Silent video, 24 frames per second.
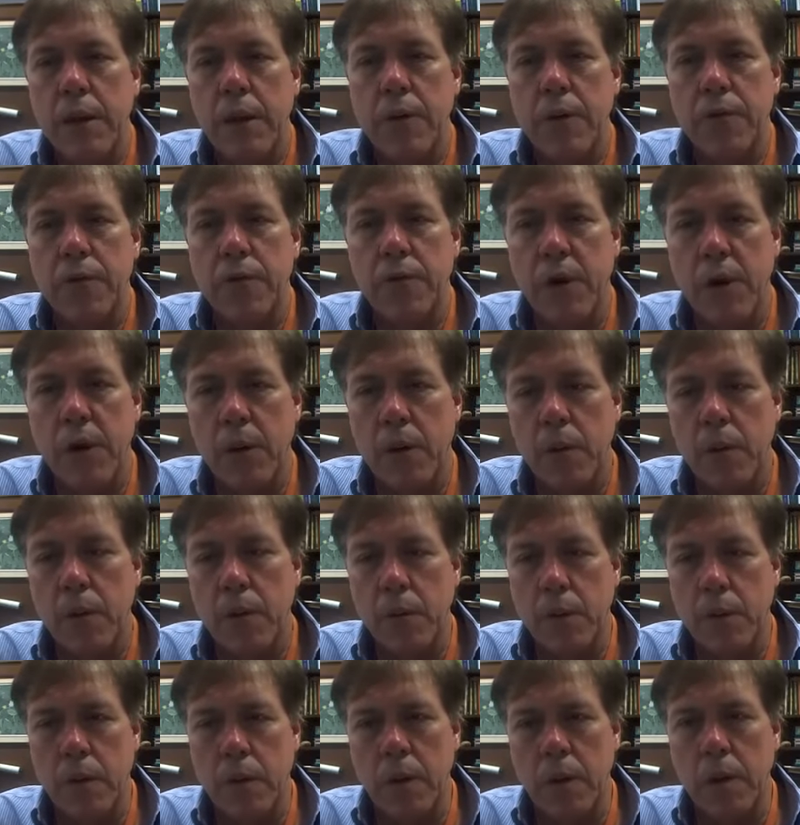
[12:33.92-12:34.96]
So
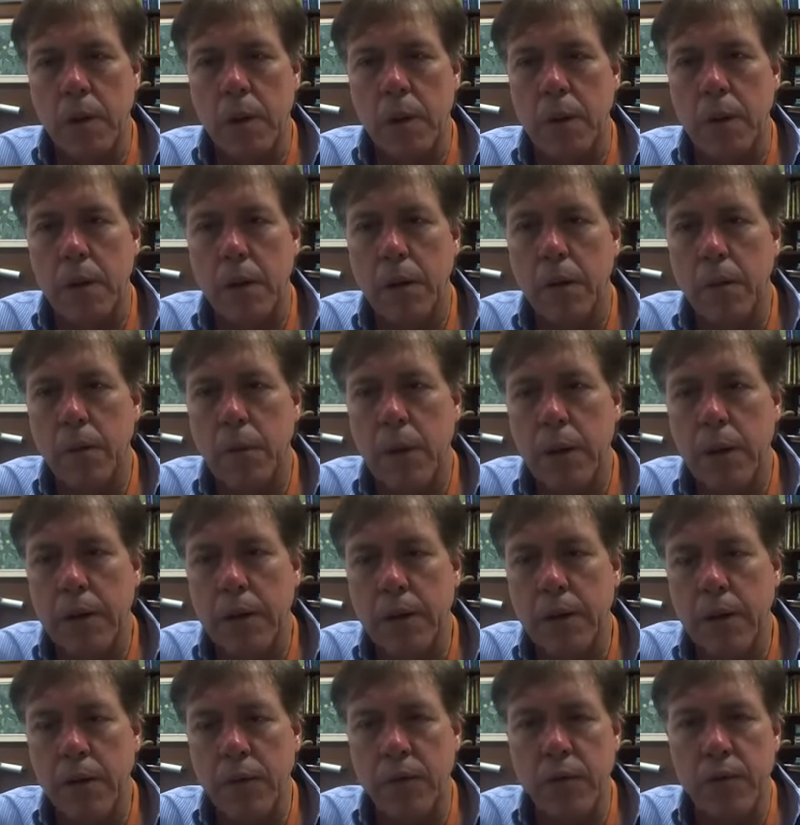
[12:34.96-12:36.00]
what
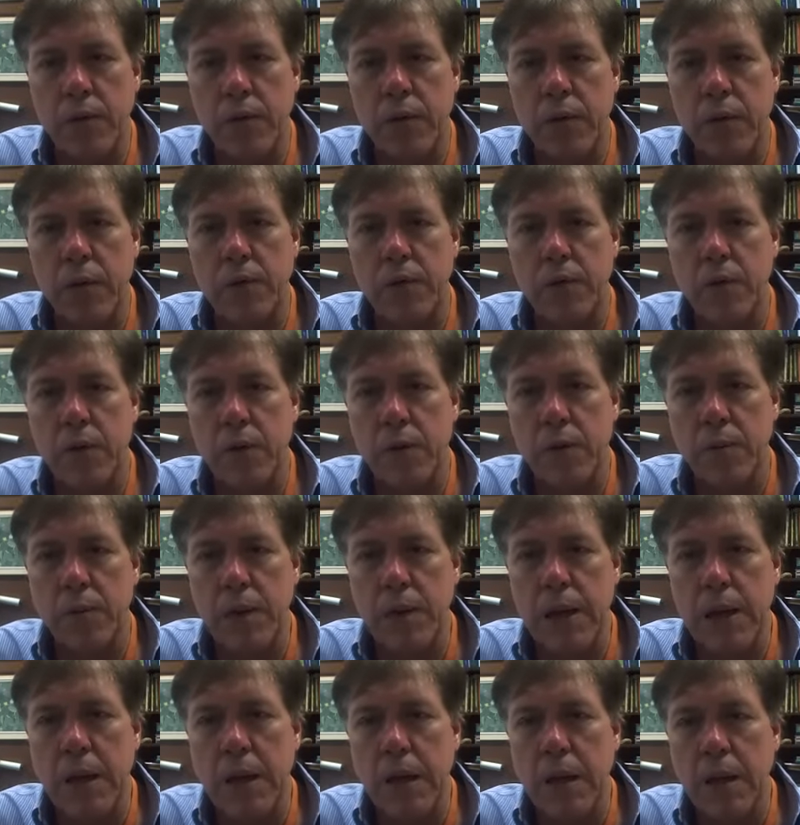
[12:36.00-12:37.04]
this could
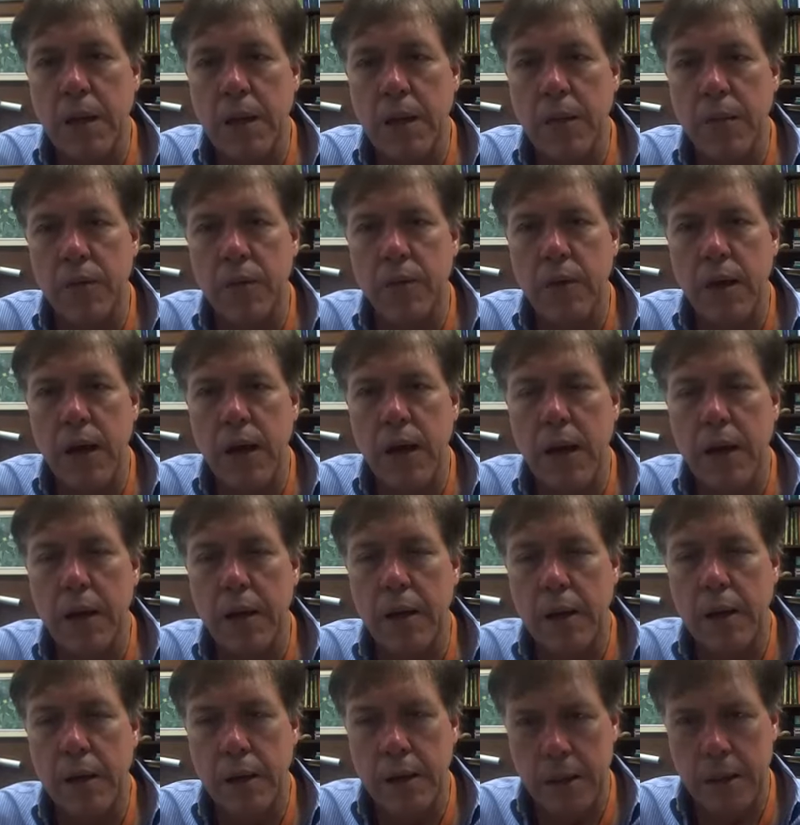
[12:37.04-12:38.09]
mean is that
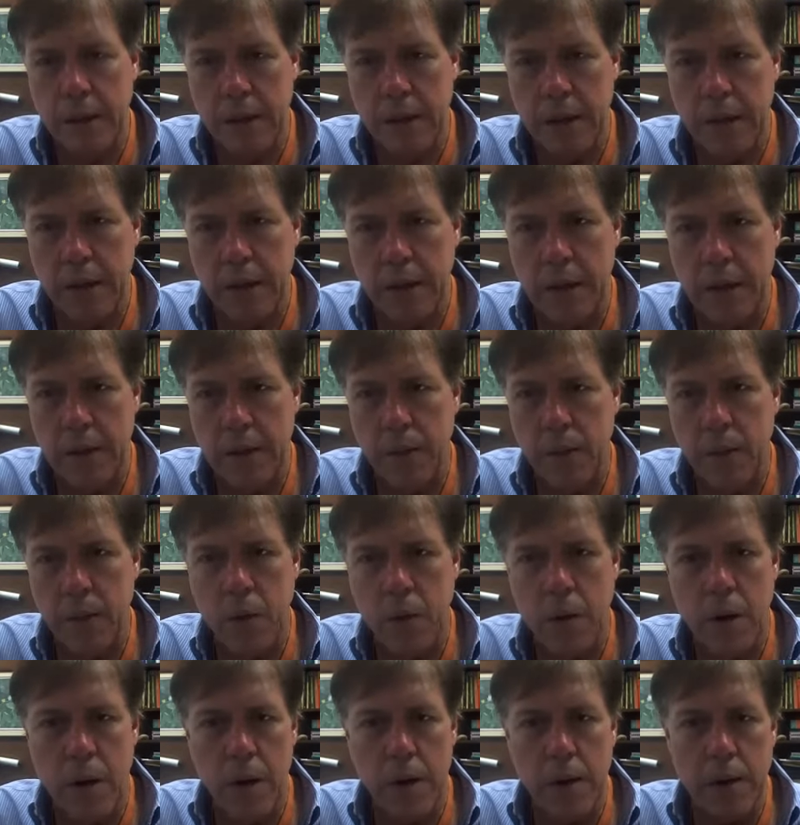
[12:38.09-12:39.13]

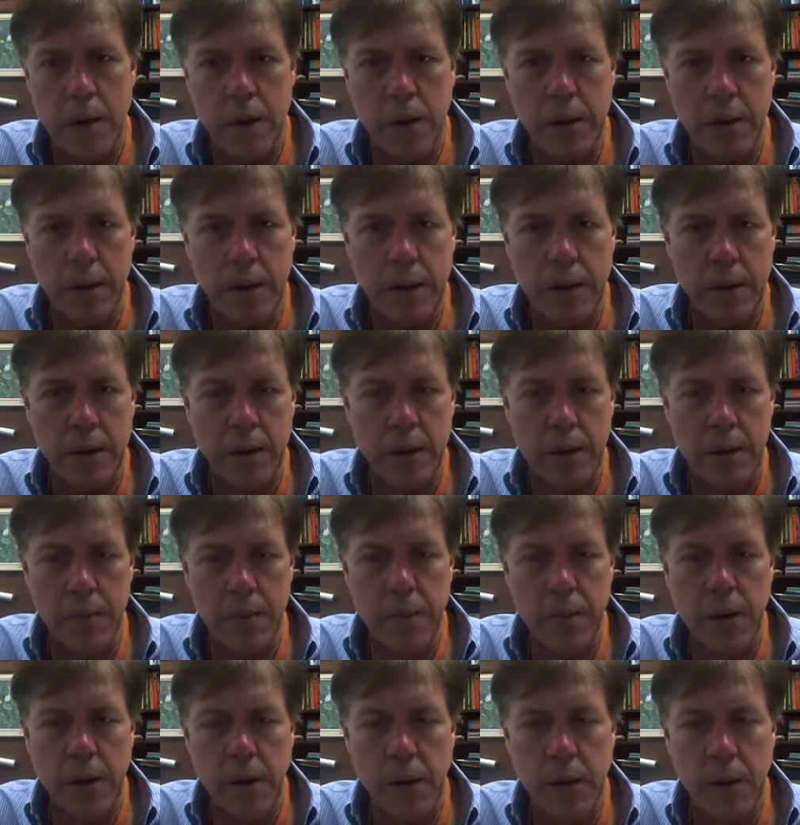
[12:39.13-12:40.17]
one, that the
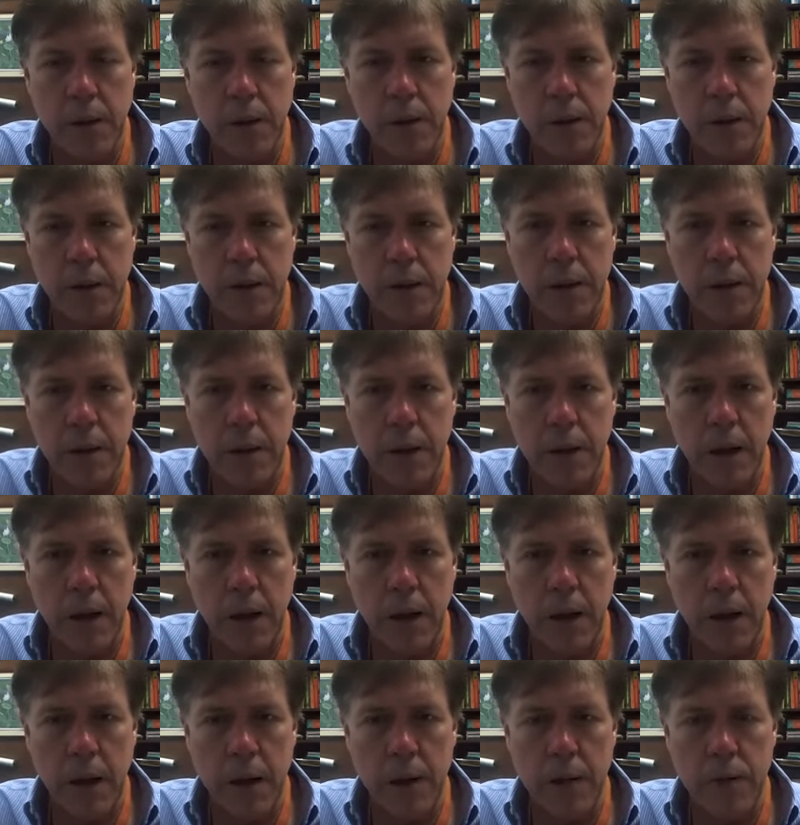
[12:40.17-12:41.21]
bird
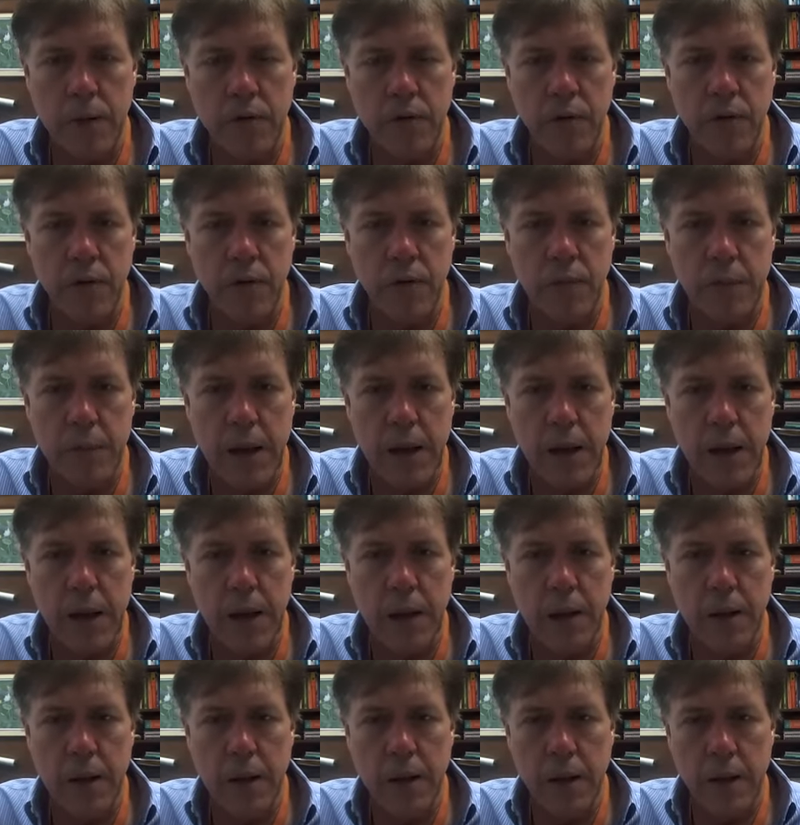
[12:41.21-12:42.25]
just
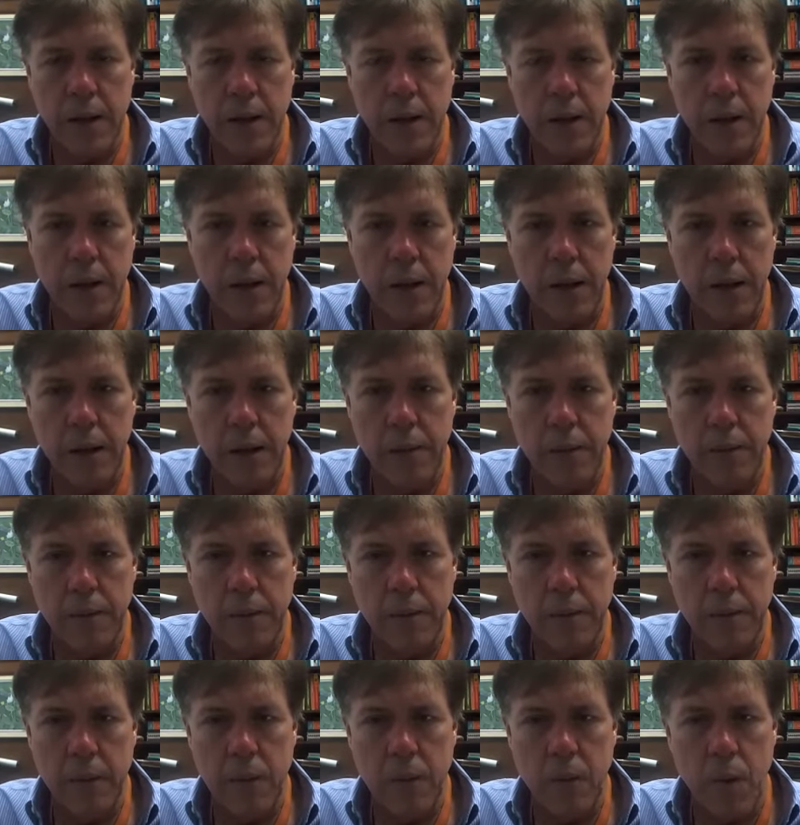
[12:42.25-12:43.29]
may
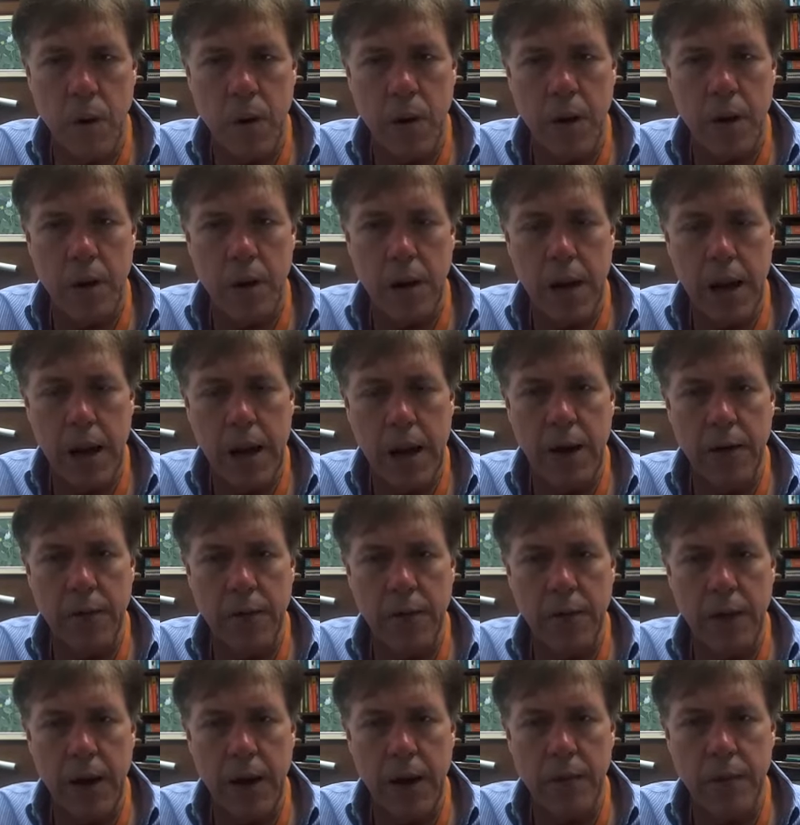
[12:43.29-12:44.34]
one have
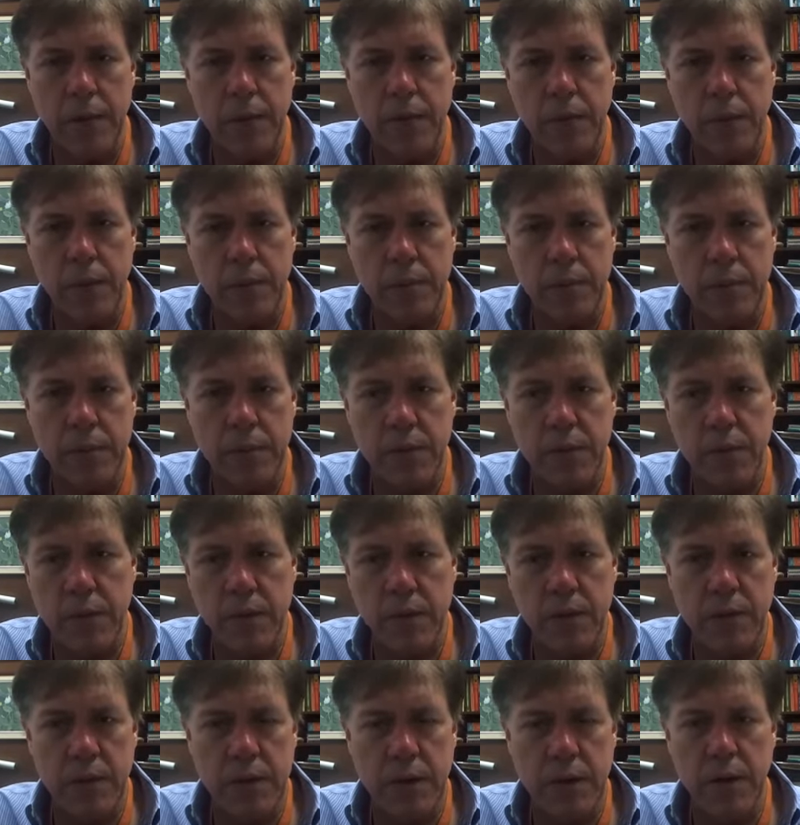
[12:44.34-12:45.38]
some
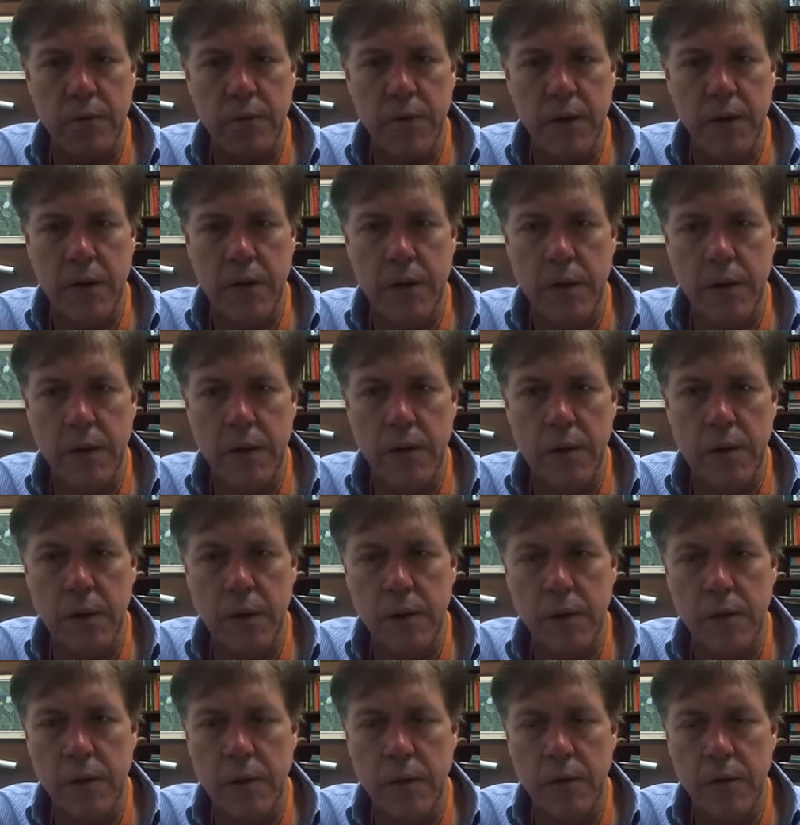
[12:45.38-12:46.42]
sensitivity
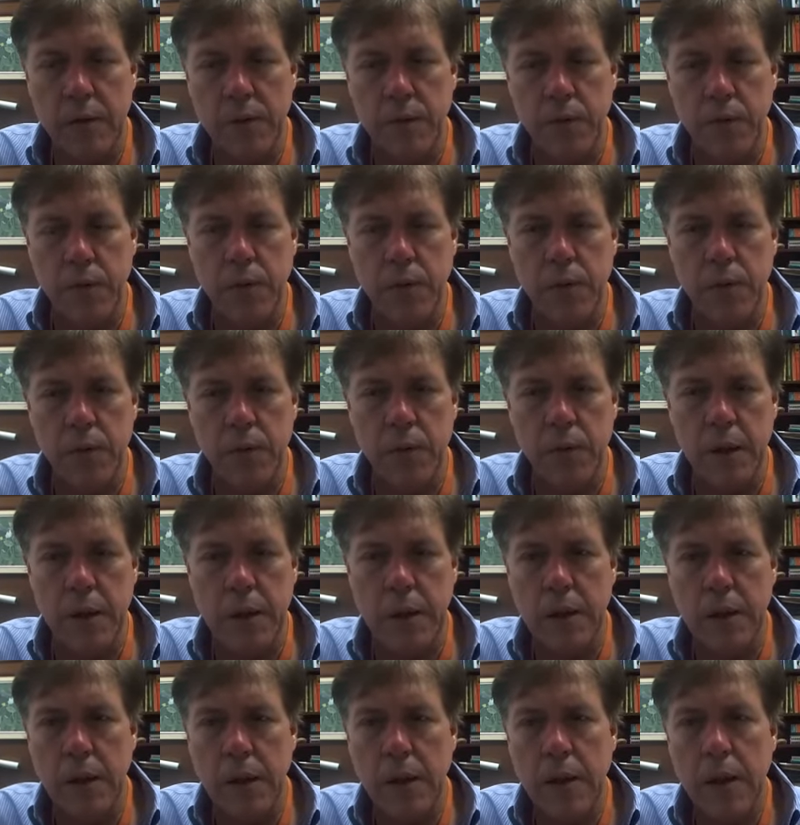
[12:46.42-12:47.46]
to food,
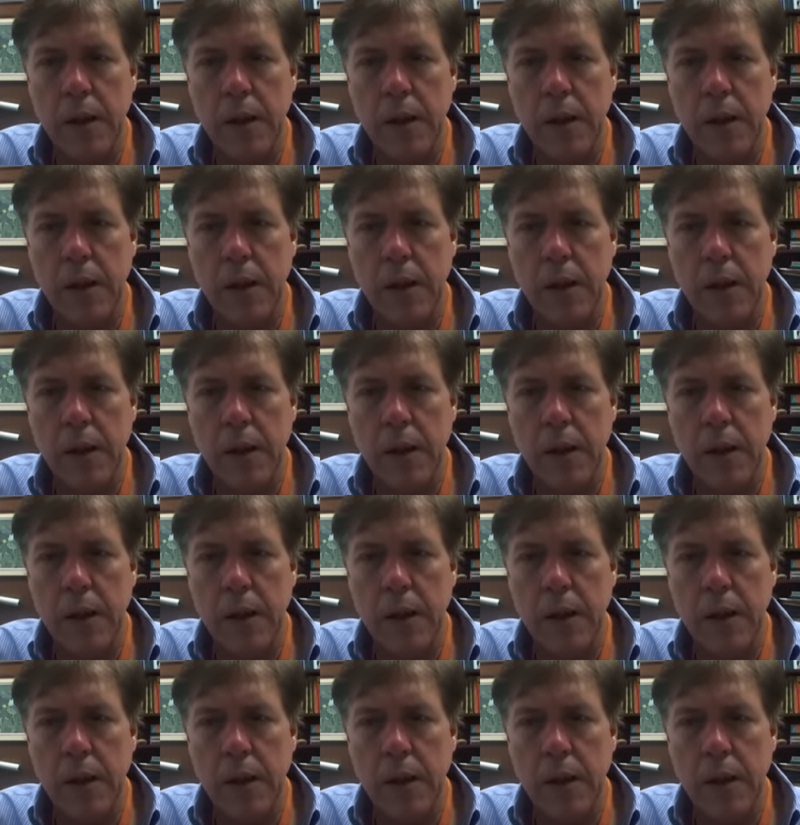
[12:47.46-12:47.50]
and